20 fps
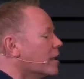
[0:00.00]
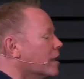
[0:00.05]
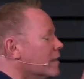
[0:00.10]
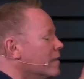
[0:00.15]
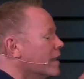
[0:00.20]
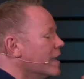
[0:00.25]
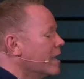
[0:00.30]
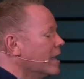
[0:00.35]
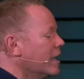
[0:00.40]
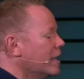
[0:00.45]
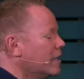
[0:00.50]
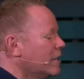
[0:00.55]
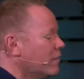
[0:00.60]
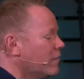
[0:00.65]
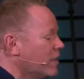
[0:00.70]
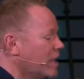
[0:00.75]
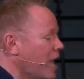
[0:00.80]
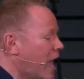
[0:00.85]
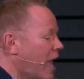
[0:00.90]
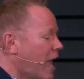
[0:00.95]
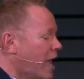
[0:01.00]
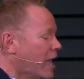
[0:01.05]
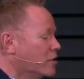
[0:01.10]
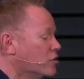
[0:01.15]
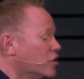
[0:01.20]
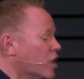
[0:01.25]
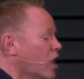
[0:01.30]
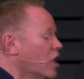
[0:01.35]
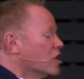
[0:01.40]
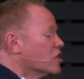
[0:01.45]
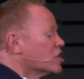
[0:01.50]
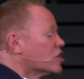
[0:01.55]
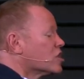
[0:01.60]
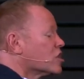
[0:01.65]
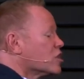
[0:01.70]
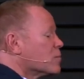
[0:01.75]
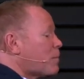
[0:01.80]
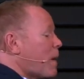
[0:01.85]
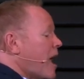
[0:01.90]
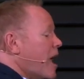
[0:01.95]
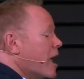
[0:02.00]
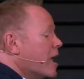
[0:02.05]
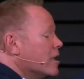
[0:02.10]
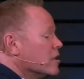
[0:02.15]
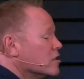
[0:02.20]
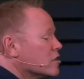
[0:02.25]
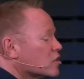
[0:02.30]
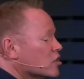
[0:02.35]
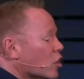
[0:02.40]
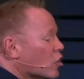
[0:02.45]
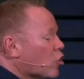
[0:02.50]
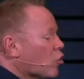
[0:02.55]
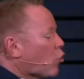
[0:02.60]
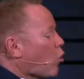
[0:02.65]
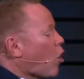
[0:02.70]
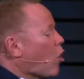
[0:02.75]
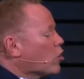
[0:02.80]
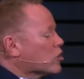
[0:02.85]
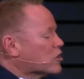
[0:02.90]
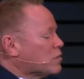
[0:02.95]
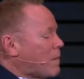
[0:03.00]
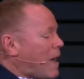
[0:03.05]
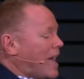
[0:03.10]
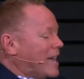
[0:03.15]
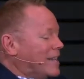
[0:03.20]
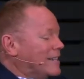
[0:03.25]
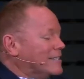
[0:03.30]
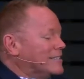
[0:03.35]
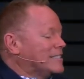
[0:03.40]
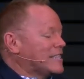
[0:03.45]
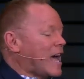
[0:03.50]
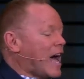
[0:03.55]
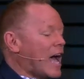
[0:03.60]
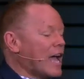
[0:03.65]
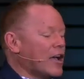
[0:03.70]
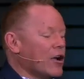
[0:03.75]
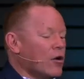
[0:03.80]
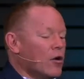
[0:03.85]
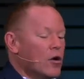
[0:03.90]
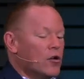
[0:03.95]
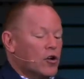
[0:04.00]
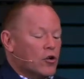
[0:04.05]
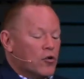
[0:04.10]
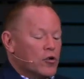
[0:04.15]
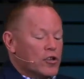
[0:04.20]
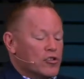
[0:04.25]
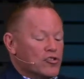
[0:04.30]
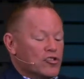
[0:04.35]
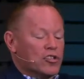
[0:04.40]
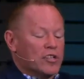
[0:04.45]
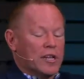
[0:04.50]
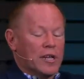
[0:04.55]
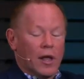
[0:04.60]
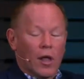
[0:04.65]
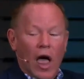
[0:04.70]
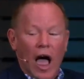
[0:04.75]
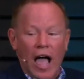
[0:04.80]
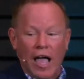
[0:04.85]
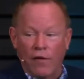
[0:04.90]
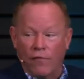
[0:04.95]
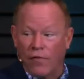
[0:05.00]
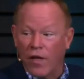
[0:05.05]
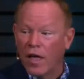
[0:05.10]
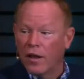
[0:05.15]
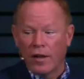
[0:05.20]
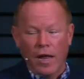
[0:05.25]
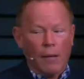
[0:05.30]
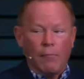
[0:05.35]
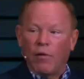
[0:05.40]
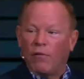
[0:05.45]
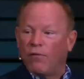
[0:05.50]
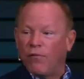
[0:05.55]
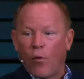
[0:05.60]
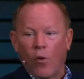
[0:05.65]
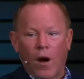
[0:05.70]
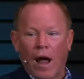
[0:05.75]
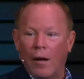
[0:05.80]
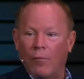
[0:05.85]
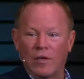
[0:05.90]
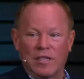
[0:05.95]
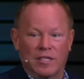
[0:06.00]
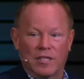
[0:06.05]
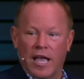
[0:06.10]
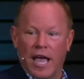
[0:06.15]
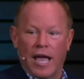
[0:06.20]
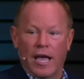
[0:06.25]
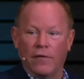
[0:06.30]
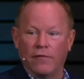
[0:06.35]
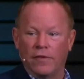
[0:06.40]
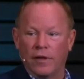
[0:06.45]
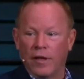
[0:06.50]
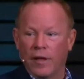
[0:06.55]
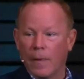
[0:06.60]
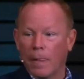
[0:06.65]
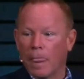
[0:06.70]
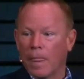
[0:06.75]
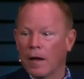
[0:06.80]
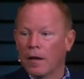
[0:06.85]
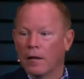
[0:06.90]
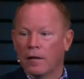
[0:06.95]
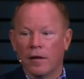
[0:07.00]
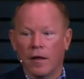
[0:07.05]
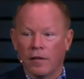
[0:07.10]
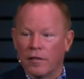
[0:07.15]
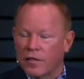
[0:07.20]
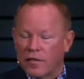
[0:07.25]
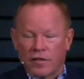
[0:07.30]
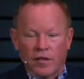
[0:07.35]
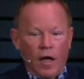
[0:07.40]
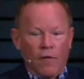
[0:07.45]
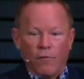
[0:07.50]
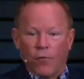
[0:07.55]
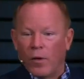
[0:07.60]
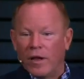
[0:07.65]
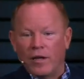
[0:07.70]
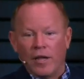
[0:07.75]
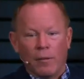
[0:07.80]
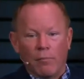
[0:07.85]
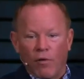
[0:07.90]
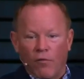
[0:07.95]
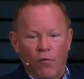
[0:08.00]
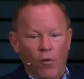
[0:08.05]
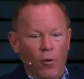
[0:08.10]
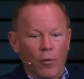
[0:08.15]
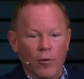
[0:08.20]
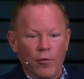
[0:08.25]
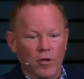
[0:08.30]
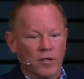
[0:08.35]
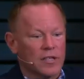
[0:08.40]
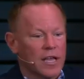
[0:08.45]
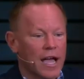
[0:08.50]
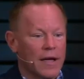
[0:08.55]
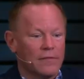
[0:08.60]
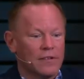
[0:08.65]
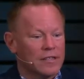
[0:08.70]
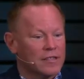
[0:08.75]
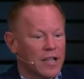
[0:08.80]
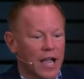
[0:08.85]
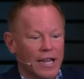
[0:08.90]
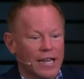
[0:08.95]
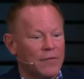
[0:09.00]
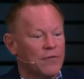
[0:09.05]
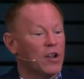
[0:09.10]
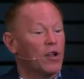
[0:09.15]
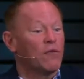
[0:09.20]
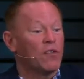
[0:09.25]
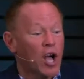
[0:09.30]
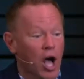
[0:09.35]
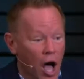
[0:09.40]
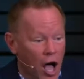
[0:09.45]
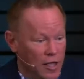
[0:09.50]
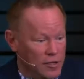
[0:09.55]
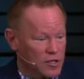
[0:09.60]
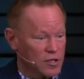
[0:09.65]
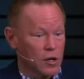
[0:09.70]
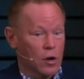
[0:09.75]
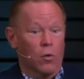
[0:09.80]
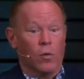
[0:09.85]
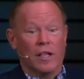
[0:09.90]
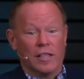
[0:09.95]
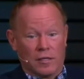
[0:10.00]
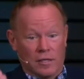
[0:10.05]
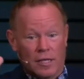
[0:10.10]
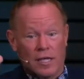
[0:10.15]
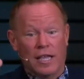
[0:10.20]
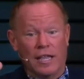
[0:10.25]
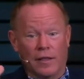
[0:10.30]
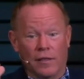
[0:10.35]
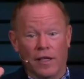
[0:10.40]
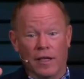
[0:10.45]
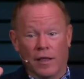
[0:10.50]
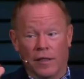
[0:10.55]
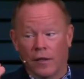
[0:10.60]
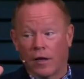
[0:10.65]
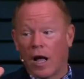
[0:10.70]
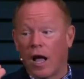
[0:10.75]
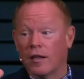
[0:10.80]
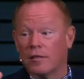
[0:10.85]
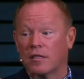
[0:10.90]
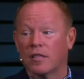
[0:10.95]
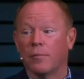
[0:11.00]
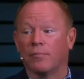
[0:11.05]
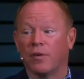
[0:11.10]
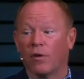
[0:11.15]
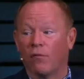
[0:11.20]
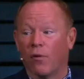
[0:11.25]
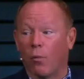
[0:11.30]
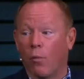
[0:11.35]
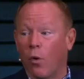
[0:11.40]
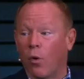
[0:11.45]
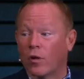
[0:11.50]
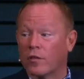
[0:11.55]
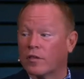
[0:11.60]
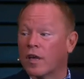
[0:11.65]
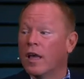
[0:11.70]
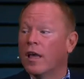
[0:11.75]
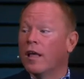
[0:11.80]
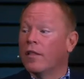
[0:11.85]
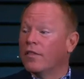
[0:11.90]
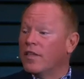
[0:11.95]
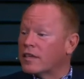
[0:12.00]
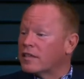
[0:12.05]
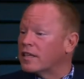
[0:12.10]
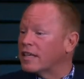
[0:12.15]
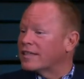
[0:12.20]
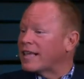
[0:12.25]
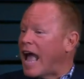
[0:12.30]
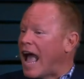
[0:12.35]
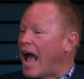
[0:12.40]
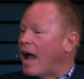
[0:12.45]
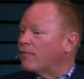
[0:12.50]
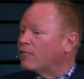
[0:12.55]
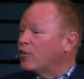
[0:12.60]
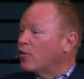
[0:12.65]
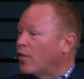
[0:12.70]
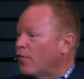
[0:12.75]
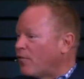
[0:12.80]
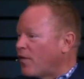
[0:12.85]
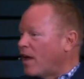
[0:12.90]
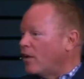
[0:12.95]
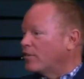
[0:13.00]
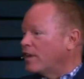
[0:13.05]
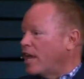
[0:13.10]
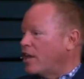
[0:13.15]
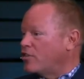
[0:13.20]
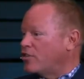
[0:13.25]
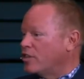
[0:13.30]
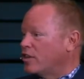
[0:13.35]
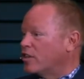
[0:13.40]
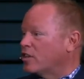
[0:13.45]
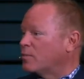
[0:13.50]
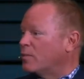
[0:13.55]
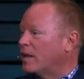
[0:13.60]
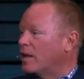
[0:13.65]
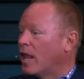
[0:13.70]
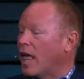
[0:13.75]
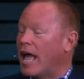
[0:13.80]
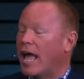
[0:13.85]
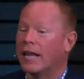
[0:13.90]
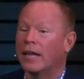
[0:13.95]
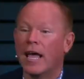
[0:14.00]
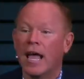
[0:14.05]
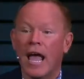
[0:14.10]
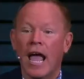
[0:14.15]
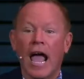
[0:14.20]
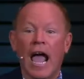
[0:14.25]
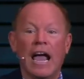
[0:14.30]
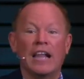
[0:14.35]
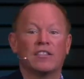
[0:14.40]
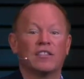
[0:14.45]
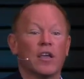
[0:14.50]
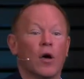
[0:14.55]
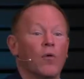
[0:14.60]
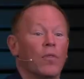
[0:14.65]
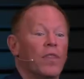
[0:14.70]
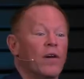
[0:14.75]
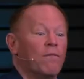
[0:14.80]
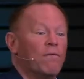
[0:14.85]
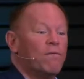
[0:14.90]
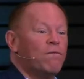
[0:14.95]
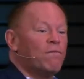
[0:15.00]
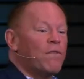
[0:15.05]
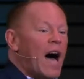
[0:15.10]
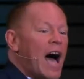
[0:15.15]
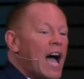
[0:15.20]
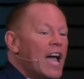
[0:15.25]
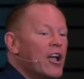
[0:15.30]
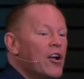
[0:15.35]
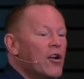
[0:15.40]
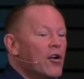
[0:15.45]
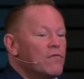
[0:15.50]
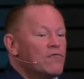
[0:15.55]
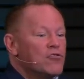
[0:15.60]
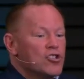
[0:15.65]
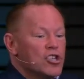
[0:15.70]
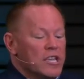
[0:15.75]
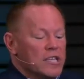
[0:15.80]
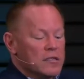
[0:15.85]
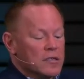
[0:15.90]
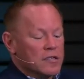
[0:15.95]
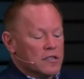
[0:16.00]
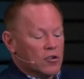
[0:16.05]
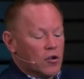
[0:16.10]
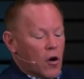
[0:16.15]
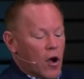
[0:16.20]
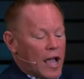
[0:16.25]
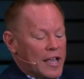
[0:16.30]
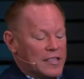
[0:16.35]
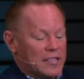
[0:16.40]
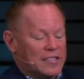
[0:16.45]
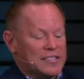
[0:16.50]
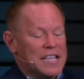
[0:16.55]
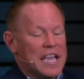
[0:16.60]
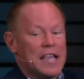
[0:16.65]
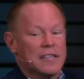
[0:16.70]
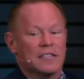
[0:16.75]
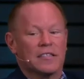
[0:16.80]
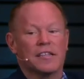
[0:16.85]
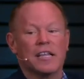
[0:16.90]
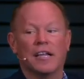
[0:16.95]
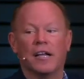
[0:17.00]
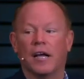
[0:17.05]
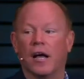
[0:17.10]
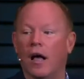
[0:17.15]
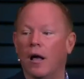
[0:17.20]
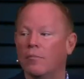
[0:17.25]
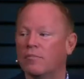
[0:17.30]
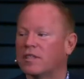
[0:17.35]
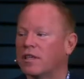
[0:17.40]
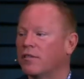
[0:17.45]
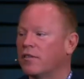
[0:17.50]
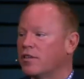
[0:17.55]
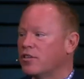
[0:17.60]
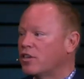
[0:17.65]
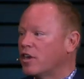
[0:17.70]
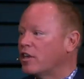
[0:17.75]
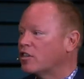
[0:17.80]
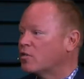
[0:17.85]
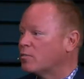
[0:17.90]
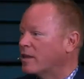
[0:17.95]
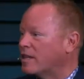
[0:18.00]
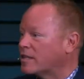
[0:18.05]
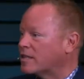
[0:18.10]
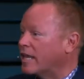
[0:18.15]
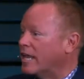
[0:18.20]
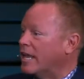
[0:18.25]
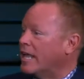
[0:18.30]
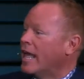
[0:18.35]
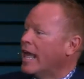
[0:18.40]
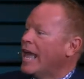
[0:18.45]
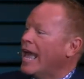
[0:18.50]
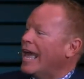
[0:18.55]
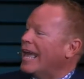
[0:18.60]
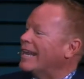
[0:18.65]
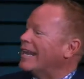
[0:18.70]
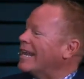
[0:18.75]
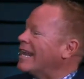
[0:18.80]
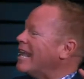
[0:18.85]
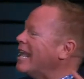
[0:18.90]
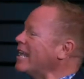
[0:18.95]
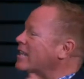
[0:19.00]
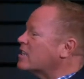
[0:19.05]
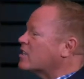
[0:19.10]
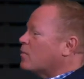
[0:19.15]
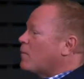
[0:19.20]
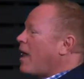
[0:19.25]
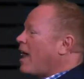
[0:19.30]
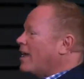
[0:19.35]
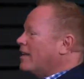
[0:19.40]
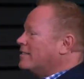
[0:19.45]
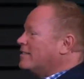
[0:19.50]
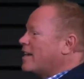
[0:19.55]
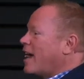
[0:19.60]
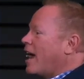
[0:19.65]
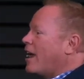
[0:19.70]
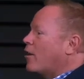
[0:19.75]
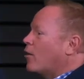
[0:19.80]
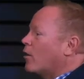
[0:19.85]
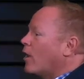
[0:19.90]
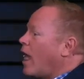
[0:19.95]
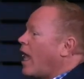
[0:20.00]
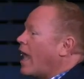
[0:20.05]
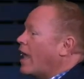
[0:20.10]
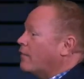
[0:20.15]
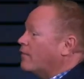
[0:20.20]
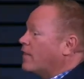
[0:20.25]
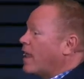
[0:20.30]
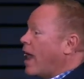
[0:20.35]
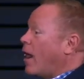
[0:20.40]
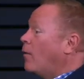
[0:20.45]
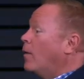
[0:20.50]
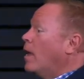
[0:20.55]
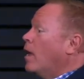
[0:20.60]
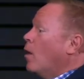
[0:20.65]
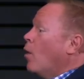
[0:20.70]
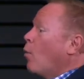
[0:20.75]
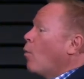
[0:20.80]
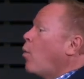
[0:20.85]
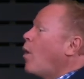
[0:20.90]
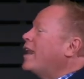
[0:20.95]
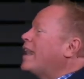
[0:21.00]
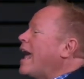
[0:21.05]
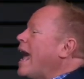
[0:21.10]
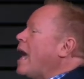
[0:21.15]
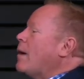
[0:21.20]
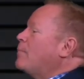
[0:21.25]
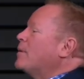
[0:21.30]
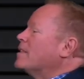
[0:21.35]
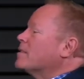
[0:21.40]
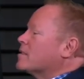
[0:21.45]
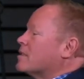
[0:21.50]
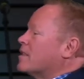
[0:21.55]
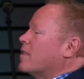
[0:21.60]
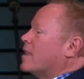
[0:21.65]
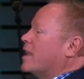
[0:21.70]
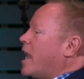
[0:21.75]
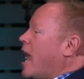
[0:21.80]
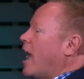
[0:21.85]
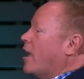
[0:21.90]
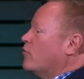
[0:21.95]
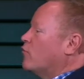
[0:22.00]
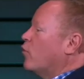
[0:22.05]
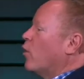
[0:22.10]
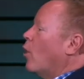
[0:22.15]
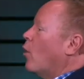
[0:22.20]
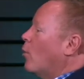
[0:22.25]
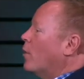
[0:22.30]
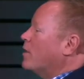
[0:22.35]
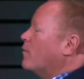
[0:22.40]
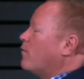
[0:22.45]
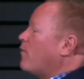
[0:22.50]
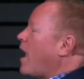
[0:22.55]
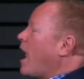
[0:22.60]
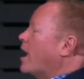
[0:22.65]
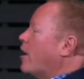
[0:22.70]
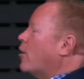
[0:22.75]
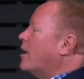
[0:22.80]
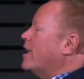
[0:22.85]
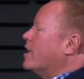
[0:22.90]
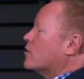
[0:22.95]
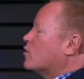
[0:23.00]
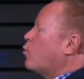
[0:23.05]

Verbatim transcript: at the end of the age spans across my entire Christian life, not before I was saved, Stuff we did before we were saved is not even of consequence in the, in the concept of rewards. This is after the foundation has been laid. And so the fire of Jesus Christ testing comes at the judgment seat and it hits my entire life. Now, what happens in the natural when fire hits